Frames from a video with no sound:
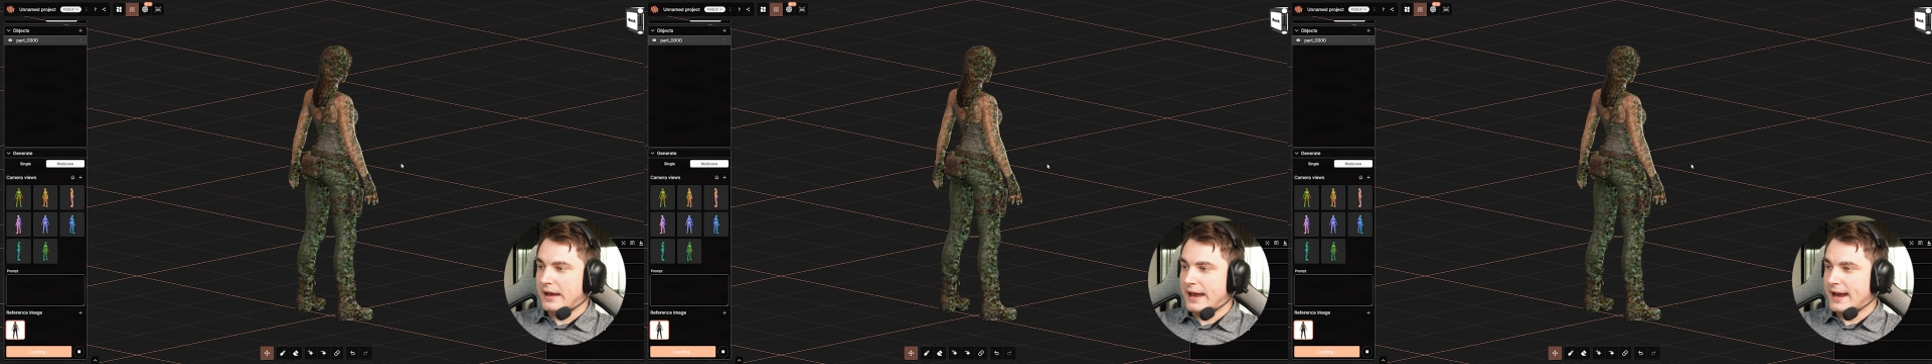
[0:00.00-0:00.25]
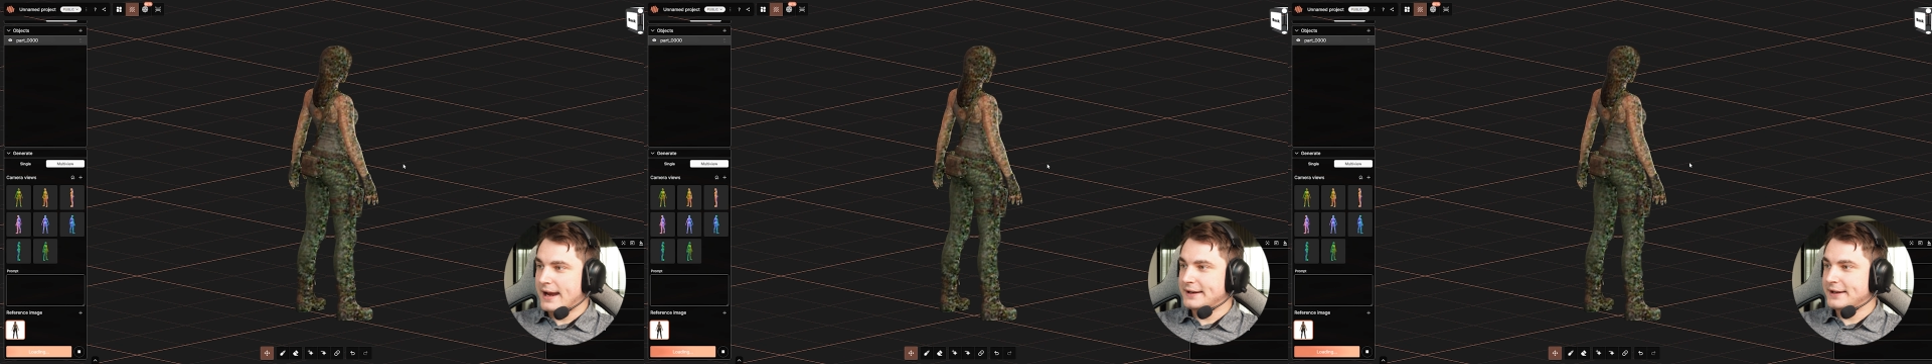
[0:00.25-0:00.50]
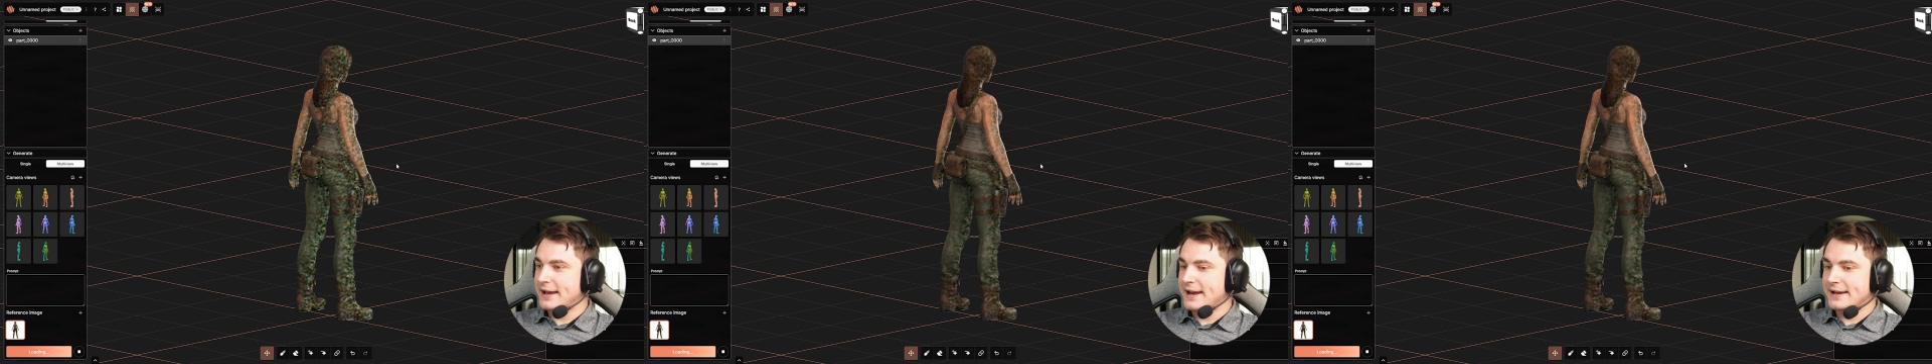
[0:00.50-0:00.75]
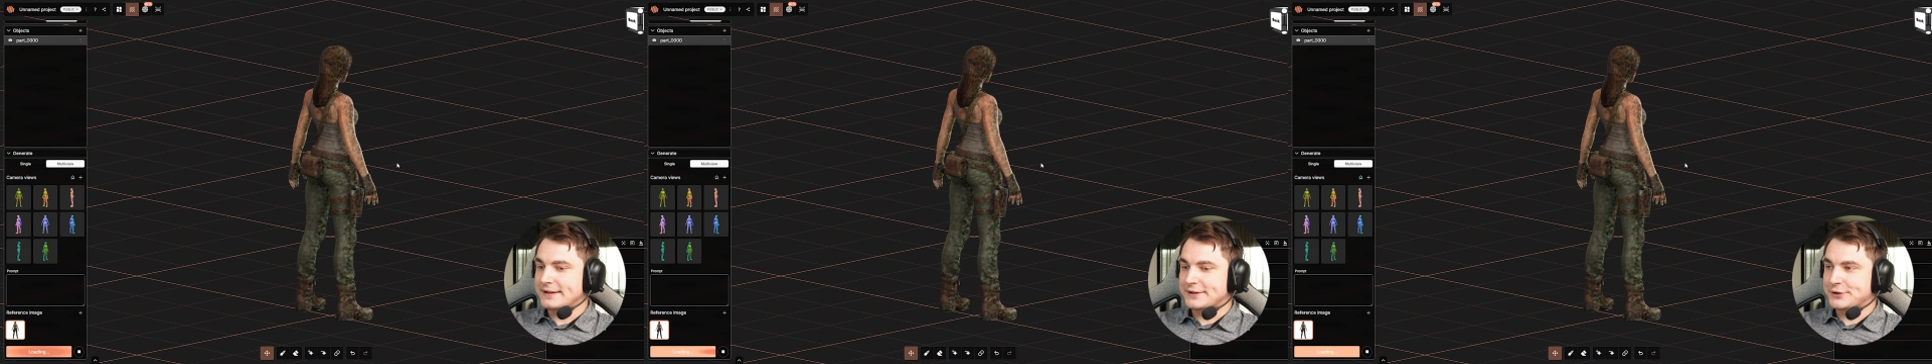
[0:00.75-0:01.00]
And
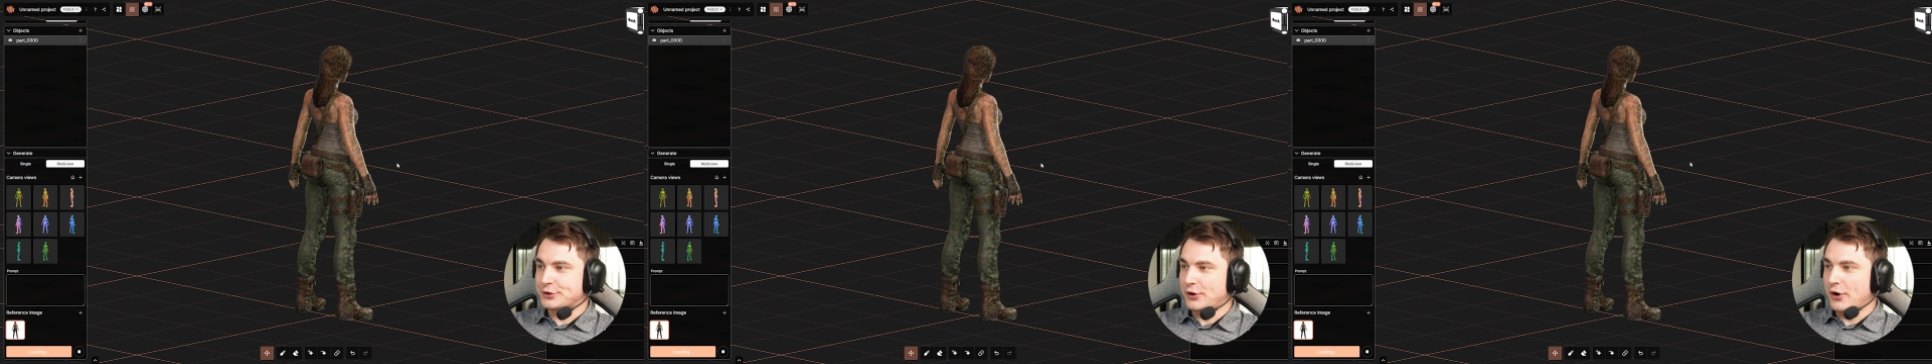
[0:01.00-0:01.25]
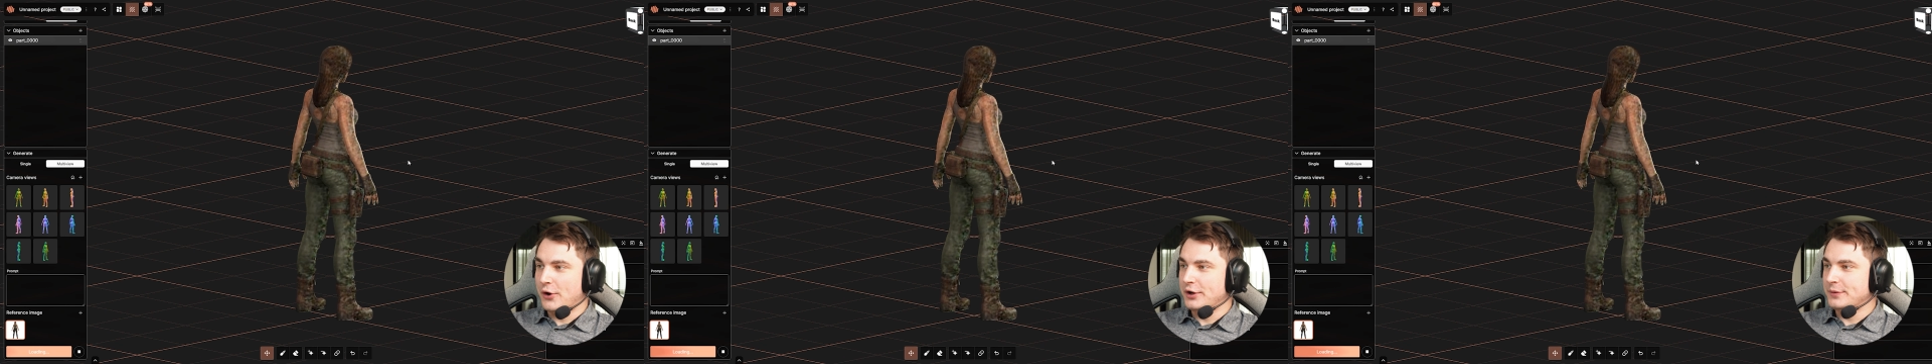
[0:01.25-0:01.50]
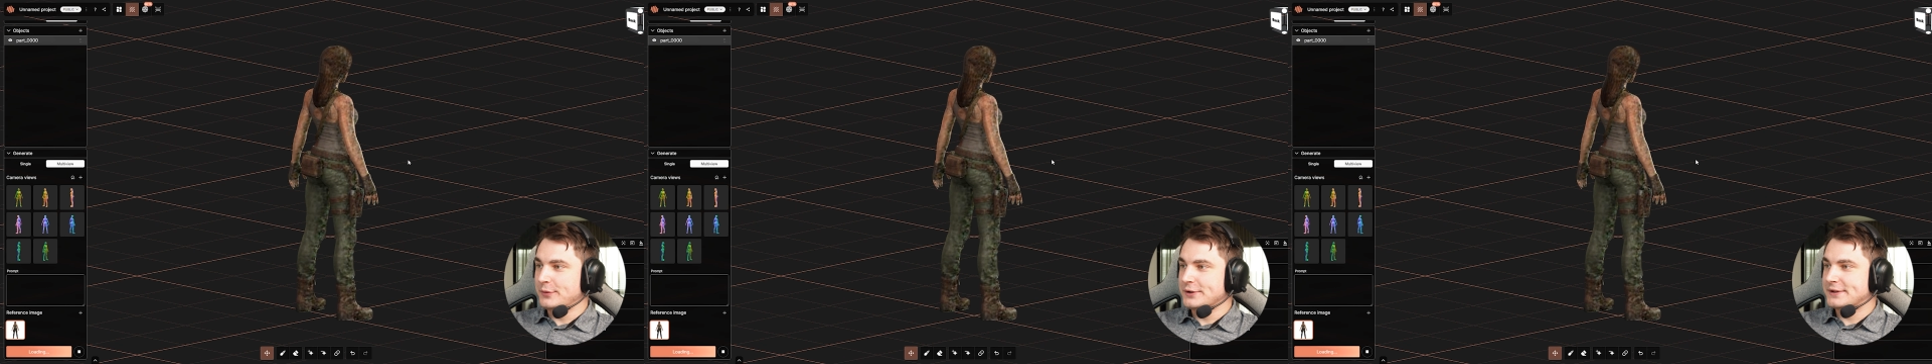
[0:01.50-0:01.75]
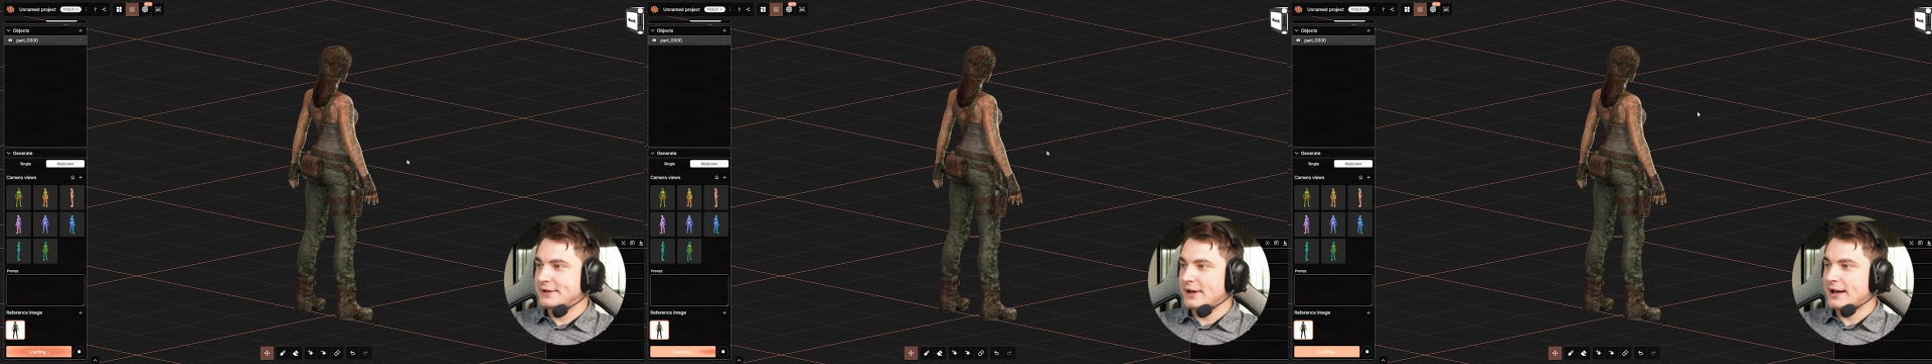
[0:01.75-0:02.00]
it's
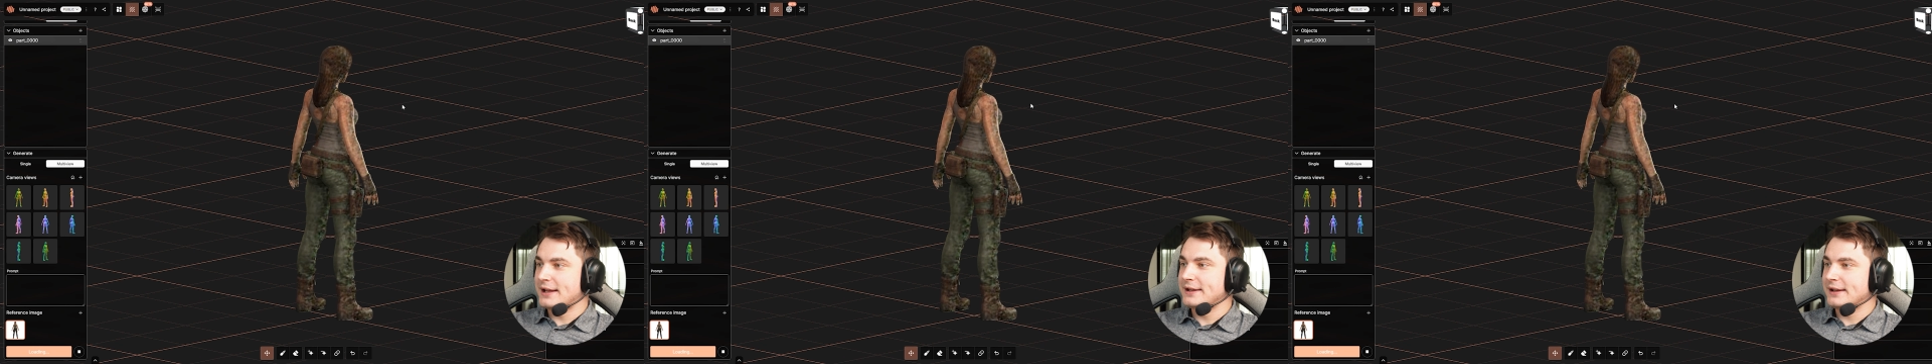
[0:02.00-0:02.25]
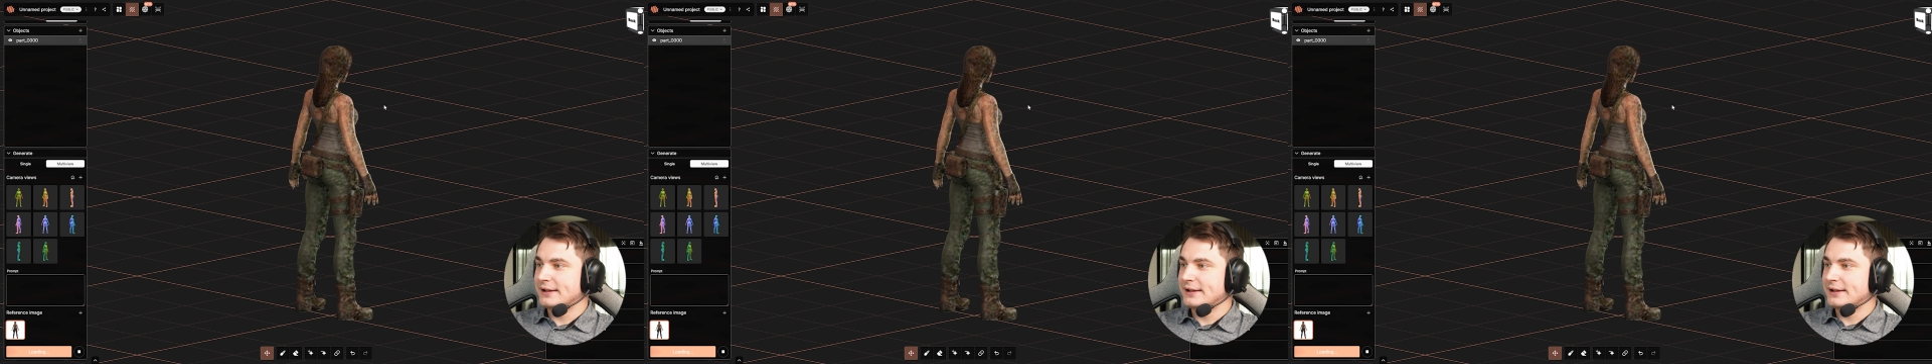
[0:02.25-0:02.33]
almost done.